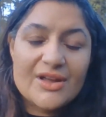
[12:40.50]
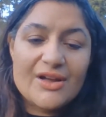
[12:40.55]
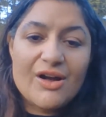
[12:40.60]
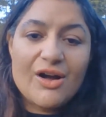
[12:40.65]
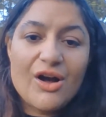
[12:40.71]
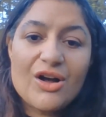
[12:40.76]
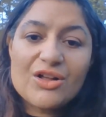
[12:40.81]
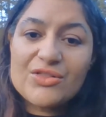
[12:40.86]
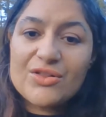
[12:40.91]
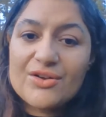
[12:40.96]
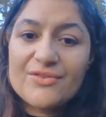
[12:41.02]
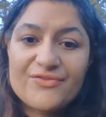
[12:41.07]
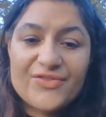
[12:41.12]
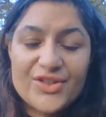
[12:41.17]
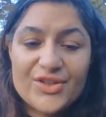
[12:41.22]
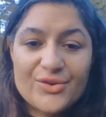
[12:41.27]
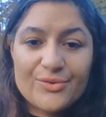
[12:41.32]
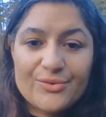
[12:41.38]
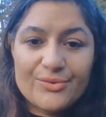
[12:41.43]
of
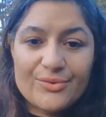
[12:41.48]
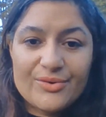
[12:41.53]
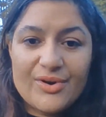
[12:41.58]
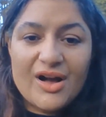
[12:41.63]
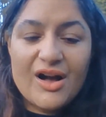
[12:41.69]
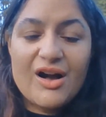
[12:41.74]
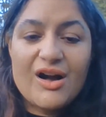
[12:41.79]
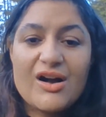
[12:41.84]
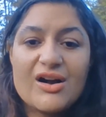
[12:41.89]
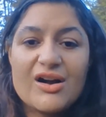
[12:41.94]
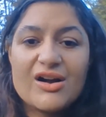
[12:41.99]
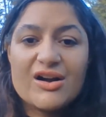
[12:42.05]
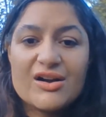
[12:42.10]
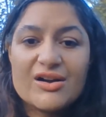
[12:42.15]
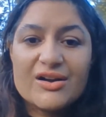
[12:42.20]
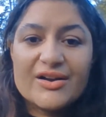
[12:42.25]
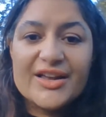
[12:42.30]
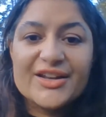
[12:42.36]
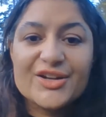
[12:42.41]
you
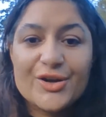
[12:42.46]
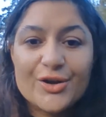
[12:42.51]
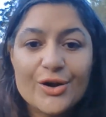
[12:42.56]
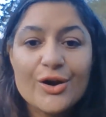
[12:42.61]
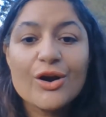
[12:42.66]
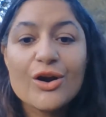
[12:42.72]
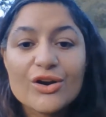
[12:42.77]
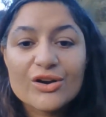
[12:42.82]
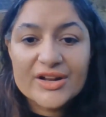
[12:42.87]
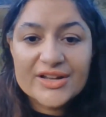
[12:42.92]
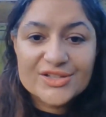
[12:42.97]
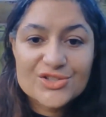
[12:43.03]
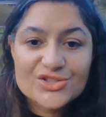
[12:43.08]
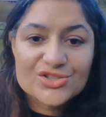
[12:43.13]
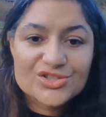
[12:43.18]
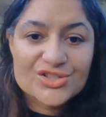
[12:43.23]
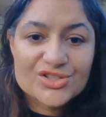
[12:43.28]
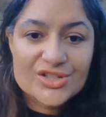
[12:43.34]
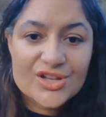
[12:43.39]
are
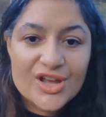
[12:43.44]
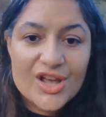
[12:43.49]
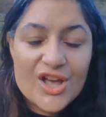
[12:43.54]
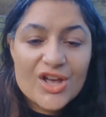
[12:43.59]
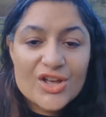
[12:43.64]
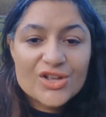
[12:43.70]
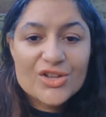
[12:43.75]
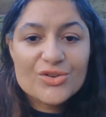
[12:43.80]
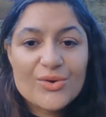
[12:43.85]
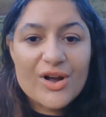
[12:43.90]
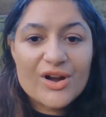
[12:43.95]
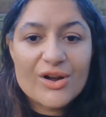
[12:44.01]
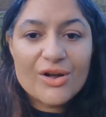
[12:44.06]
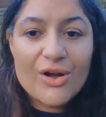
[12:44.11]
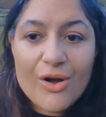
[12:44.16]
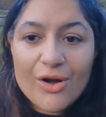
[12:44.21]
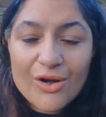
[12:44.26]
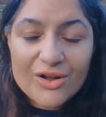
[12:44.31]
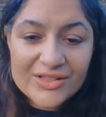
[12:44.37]
encouraged. You are
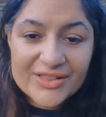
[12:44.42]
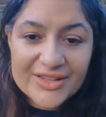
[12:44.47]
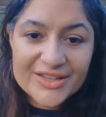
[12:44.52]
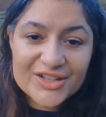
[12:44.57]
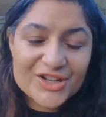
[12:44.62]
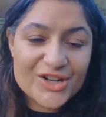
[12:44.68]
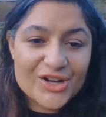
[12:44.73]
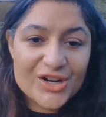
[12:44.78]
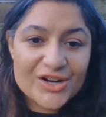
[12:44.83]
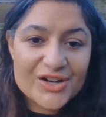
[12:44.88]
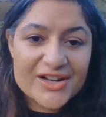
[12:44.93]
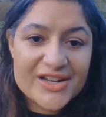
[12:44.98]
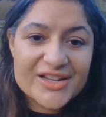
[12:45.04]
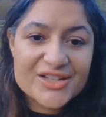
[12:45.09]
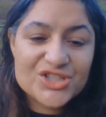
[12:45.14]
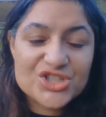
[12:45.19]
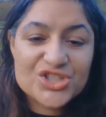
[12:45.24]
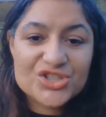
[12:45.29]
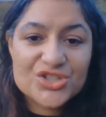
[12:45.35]
all
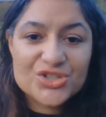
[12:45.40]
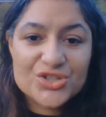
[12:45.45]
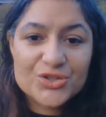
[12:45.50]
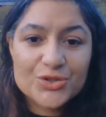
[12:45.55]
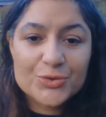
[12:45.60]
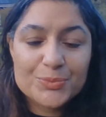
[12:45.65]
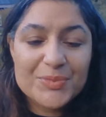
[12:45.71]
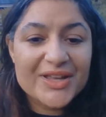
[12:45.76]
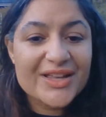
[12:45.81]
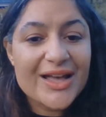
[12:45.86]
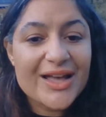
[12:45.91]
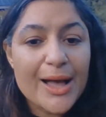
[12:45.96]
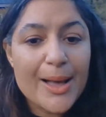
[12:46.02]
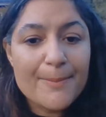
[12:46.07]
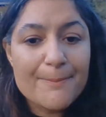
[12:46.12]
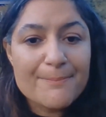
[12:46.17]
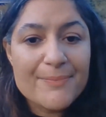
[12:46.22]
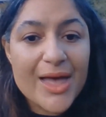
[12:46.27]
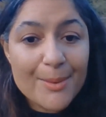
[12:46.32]
encouraged to
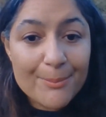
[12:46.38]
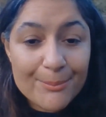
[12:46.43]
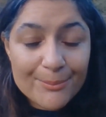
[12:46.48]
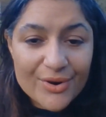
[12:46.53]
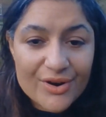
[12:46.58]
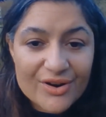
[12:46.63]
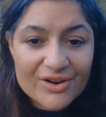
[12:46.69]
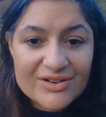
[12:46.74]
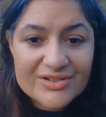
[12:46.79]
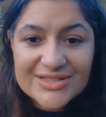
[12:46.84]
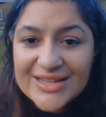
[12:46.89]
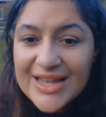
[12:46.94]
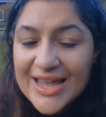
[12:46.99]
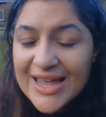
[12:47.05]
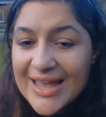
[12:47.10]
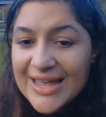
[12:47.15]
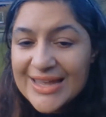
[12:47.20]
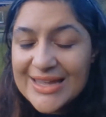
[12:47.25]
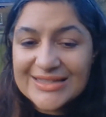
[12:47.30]
become members.
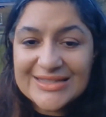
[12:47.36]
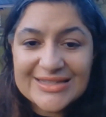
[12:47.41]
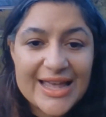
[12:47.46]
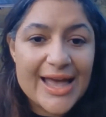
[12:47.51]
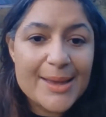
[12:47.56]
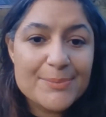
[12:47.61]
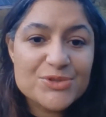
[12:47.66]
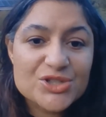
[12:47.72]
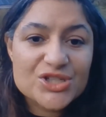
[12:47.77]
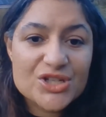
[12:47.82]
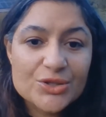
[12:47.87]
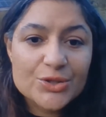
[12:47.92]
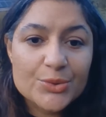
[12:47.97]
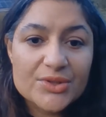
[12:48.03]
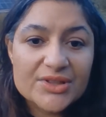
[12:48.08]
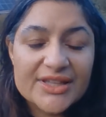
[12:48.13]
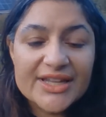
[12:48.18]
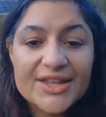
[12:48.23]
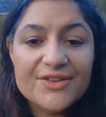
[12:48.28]
It's
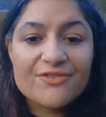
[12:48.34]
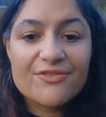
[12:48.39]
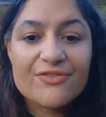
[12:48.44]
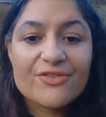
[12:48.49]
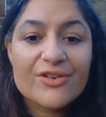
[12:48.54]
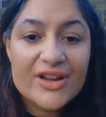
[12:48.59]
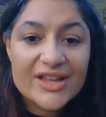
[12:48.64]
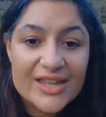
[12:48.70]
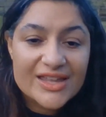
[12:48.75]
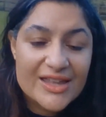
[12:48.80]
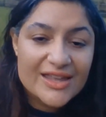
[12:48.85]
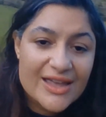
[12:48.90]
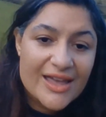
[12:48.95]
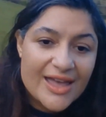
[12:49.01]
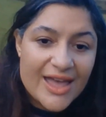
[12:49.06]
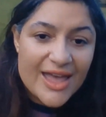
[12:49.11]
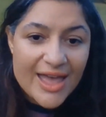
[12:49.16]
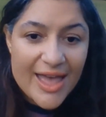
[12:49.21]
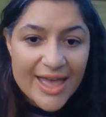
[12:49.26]
absolutely free.
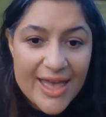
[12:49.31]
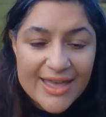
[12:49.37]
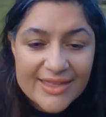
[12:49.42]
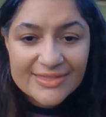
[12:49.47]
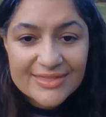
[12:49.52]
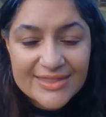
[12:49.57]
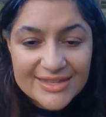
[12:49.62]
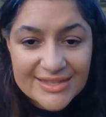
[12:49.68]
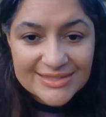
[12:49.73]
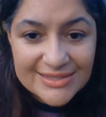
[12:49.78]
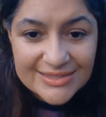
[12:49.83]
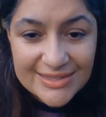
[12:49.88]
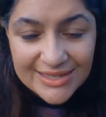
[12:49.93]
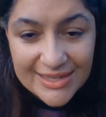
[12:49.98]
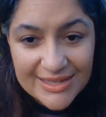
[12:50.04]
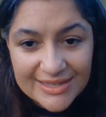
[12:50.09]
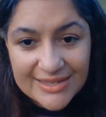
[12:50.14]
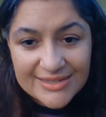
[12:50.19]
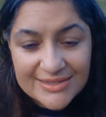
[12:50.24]
And this
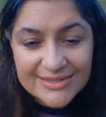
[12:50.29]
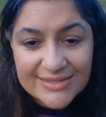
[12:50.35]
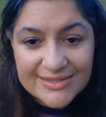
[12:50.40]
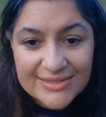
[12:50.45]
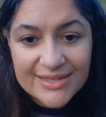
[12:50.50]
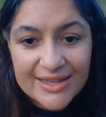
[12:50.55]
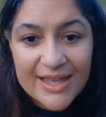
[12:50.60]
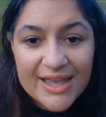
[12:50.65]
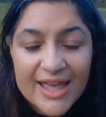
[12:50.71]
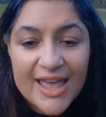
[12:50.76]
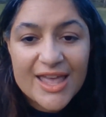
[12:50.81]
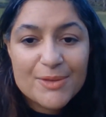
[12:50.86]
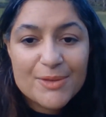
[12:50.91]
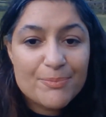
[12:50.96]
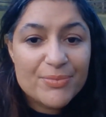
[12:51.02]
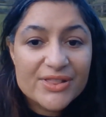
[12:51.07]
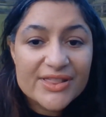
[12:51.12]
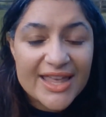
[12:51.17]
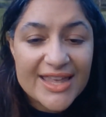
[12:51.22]
is a
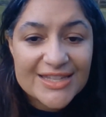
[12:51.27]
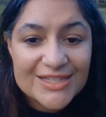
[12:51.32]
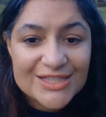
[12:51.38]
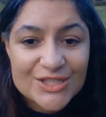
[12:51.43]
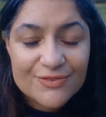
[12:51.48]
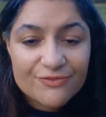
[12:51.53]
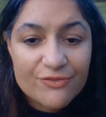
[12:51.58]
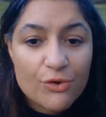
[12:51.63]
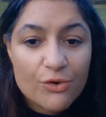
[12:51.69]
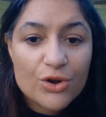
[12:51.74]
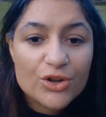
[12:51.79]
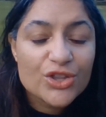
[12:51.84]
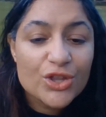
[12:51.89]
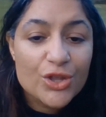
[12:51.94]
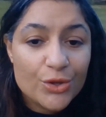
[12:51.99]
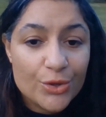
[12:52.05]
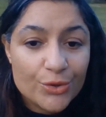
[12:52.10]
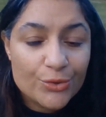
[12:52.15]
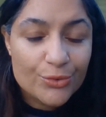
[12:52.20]
place for
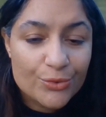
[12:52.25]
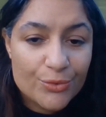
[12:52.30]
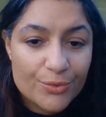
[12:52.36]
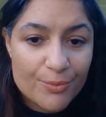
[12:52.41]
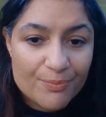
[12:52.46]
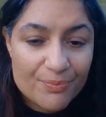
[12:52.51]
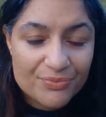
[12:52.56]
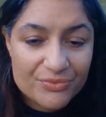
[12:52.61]
you